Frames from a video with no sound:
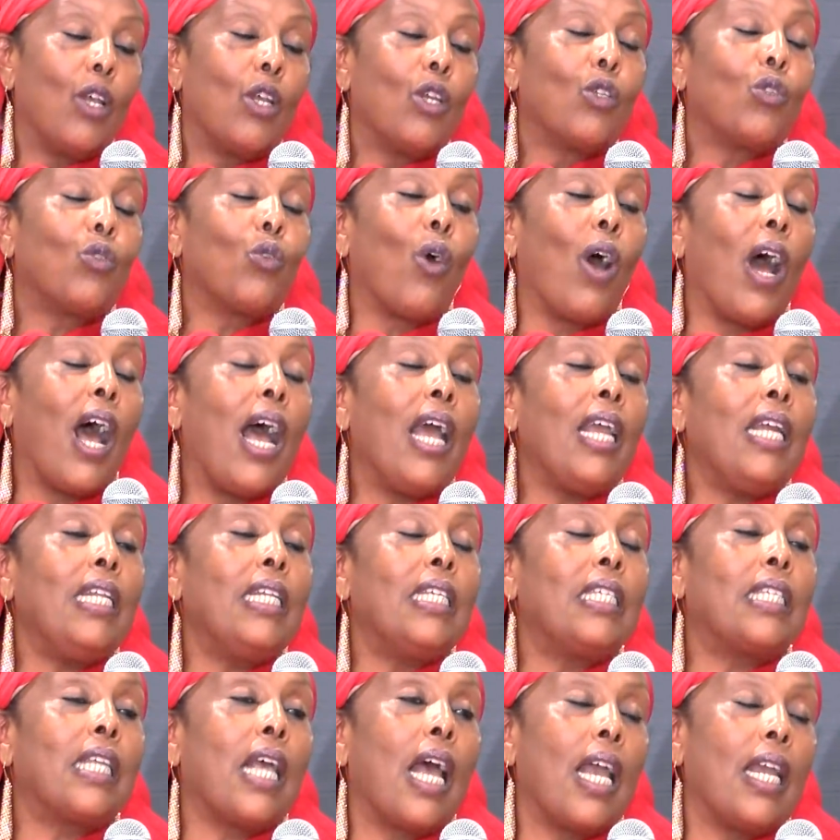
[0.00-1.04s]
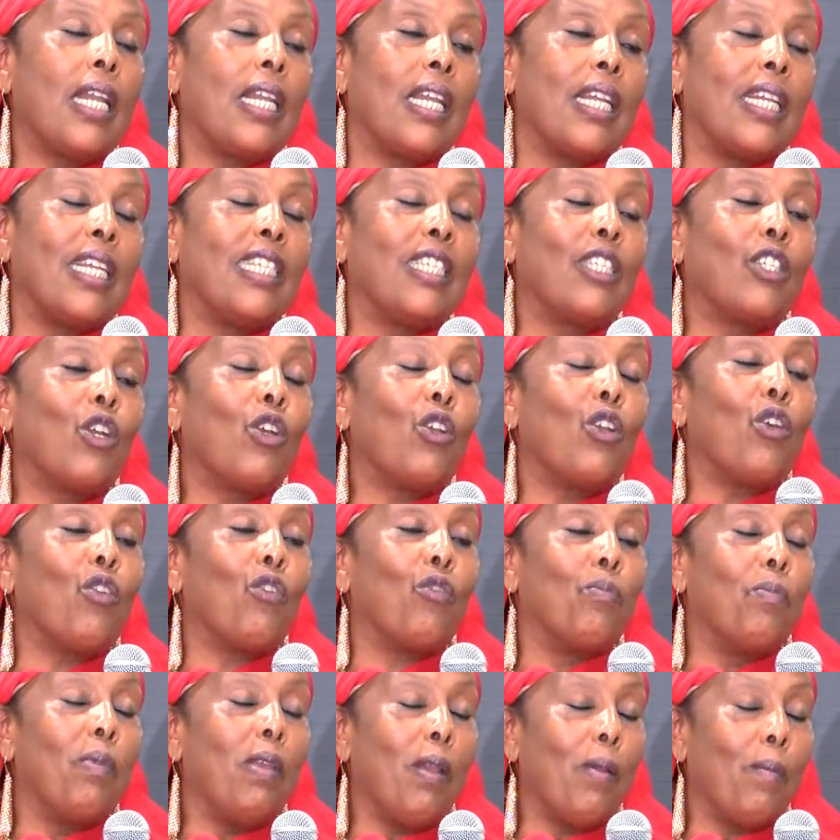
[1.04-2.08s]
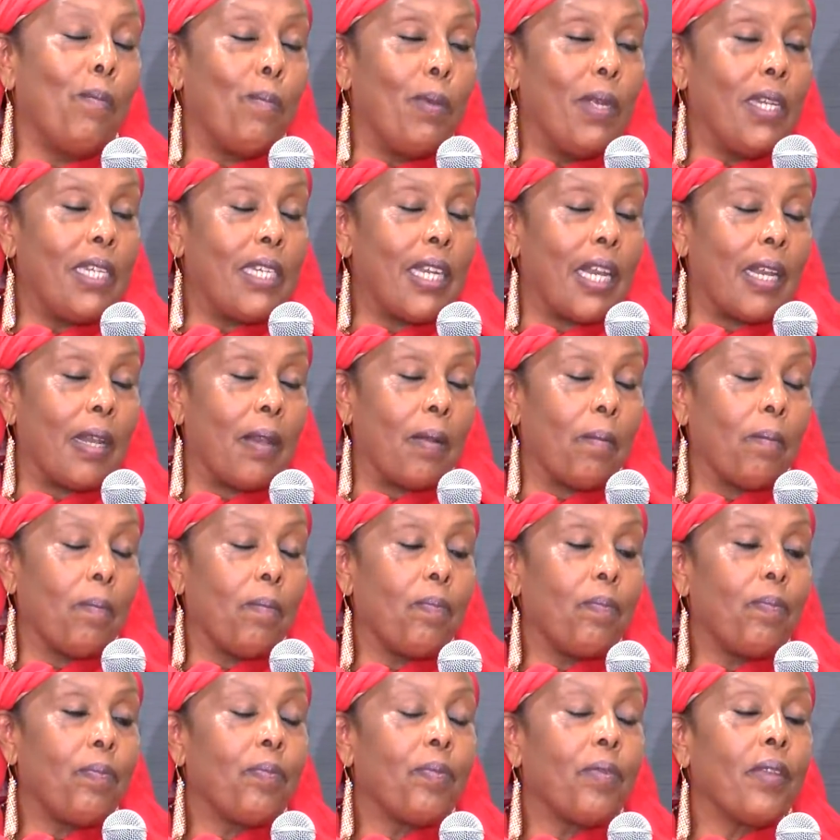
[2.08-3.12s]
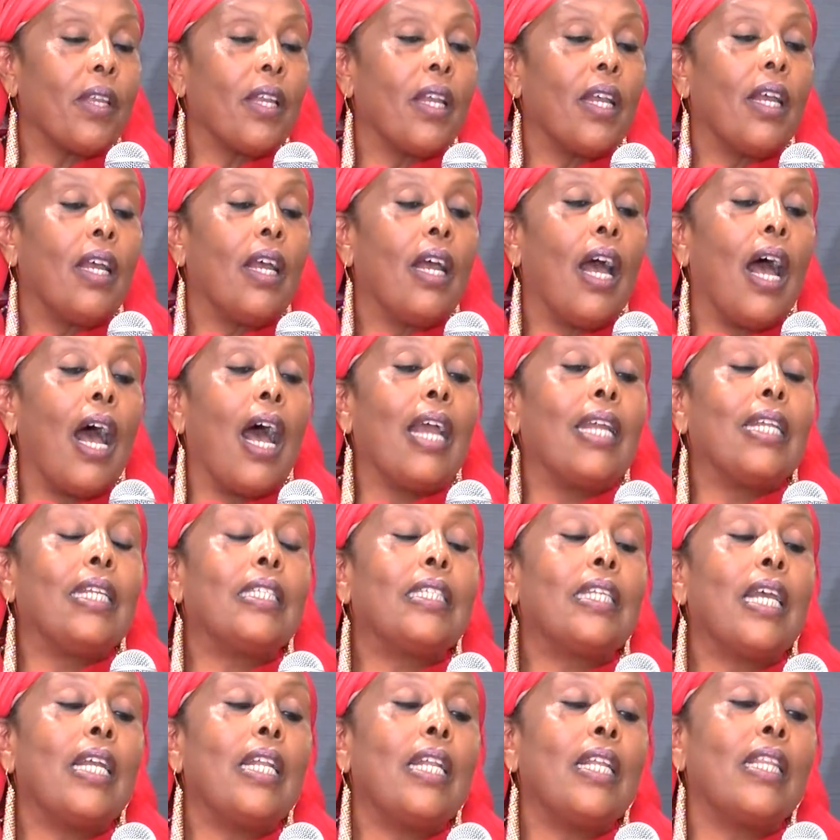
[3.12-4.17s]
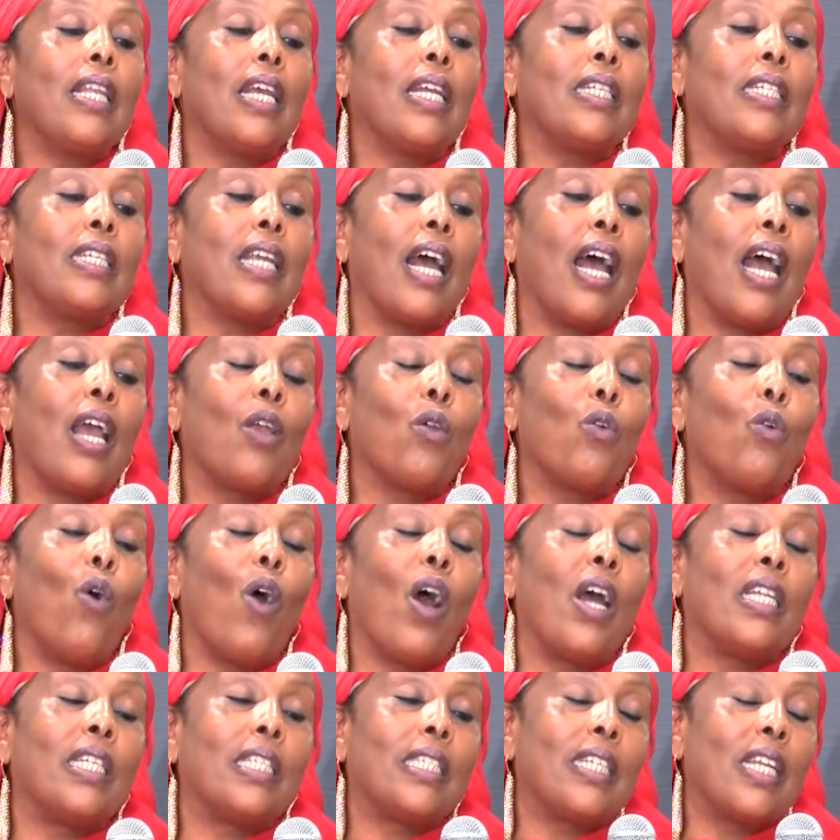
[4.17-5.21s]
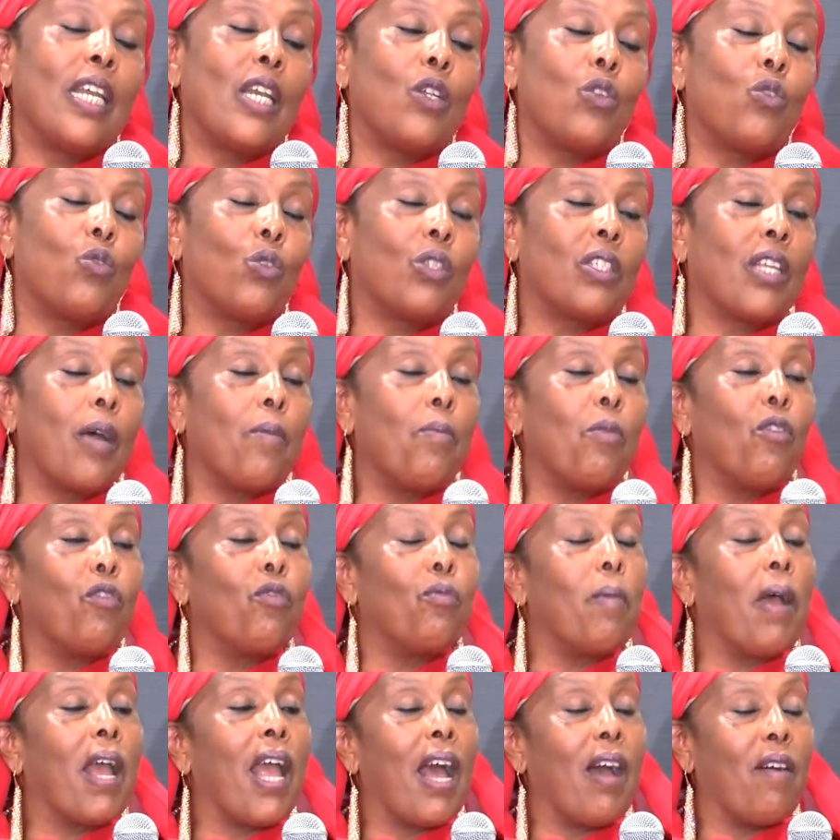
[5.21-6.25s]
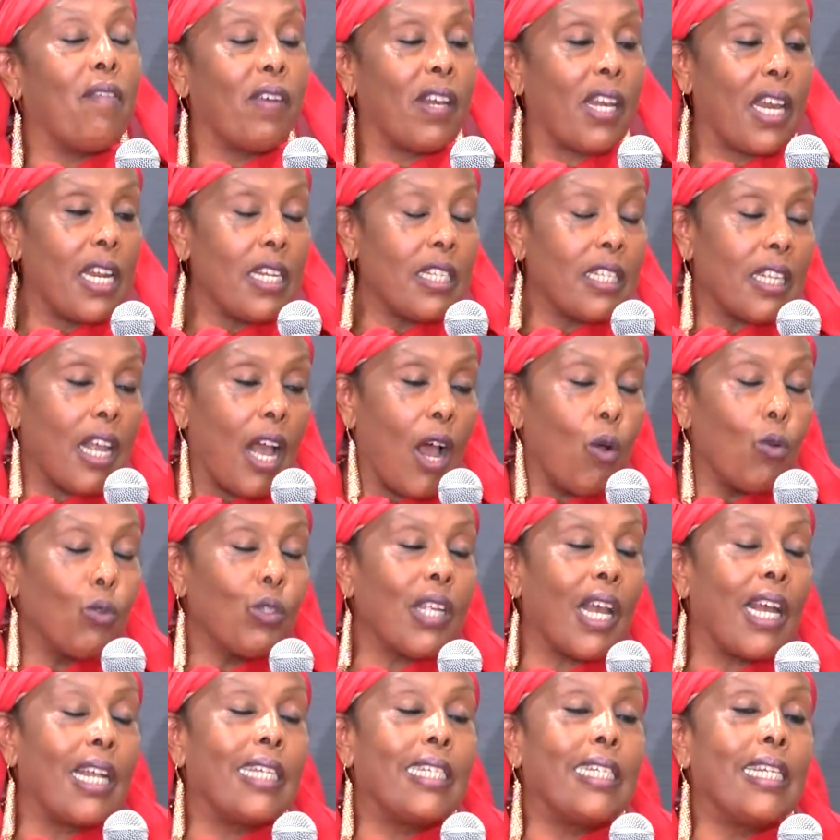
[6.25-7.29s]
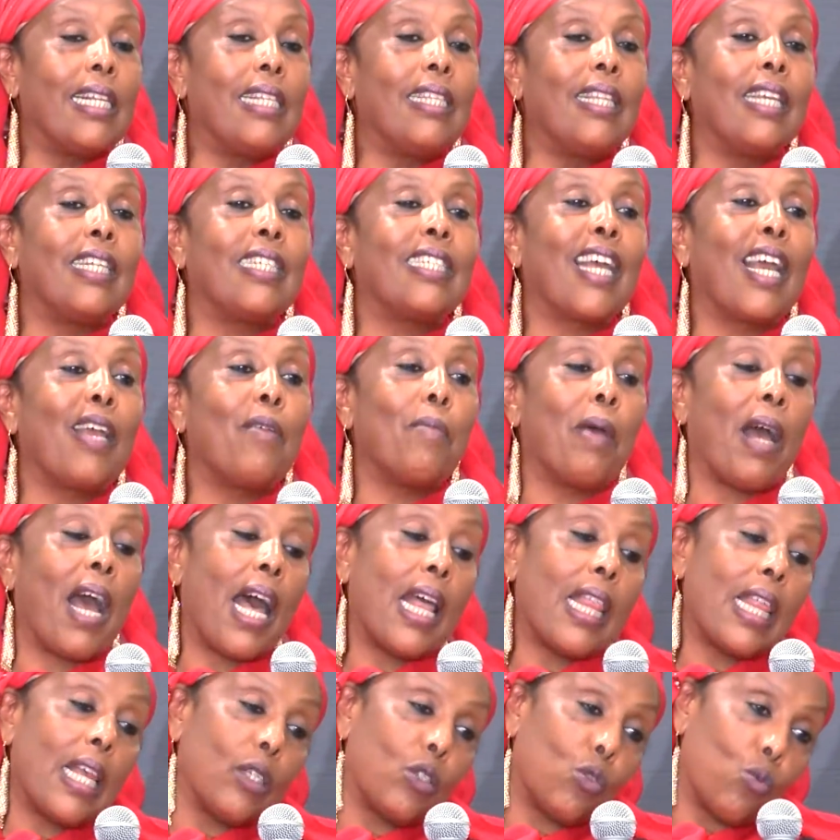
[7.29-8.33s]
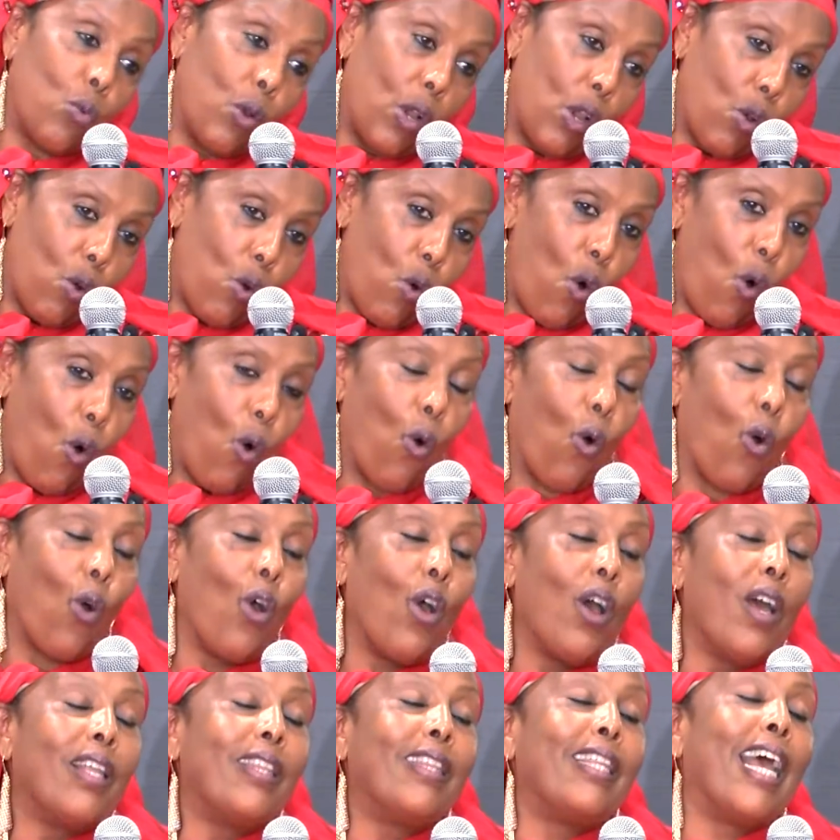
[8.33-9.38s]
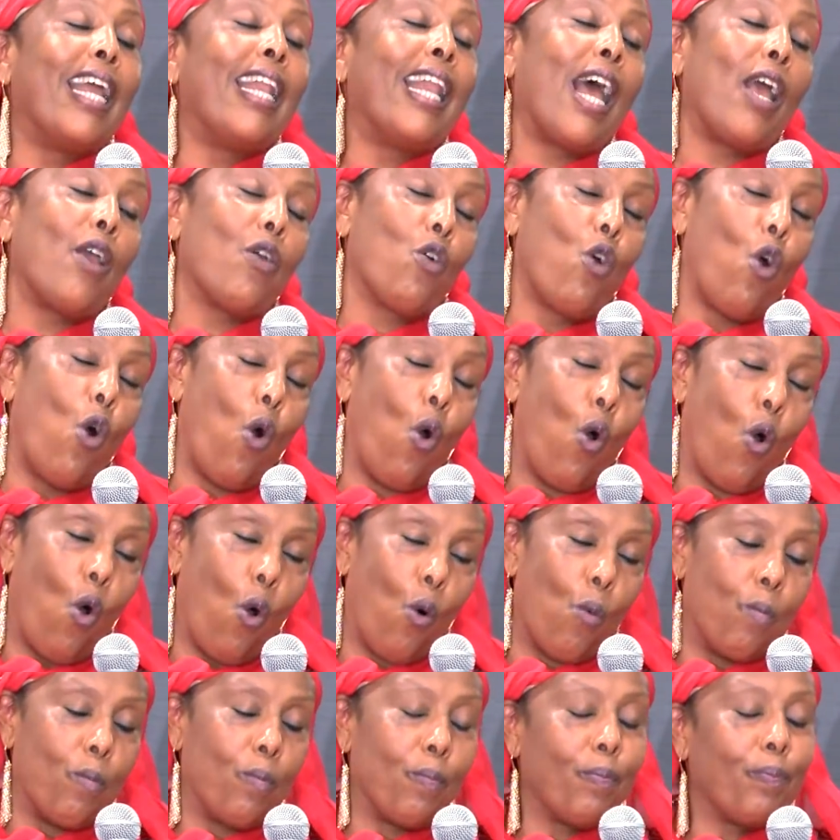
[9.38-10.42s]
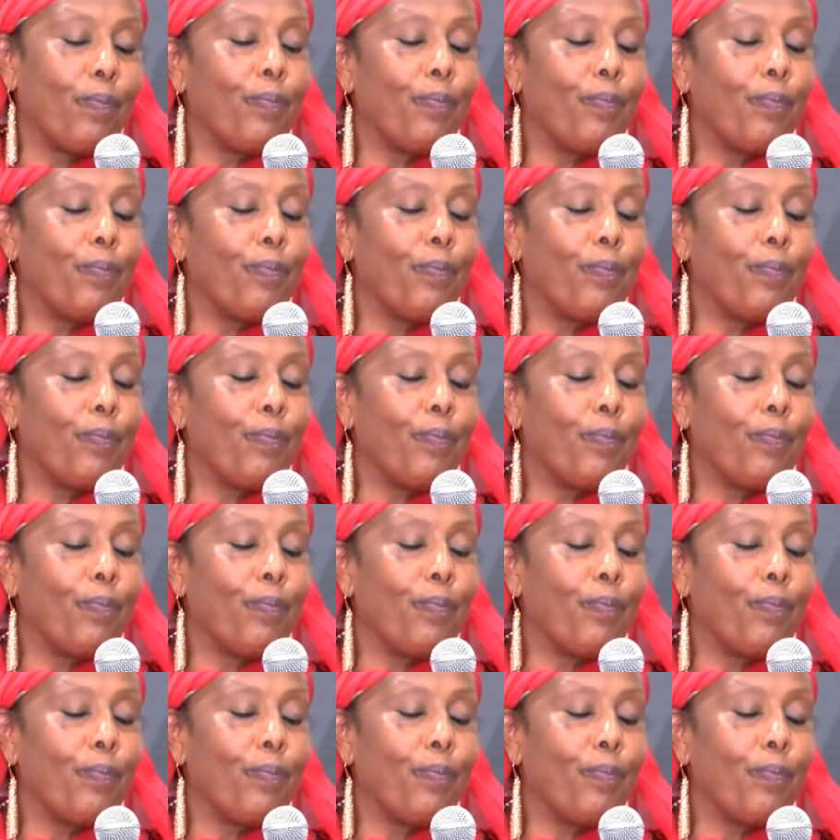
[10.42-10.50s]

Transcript: So I decided, instead of being beaten, I decided that I go and stay to some of my Havarers' house until the time others will go. Then I go home.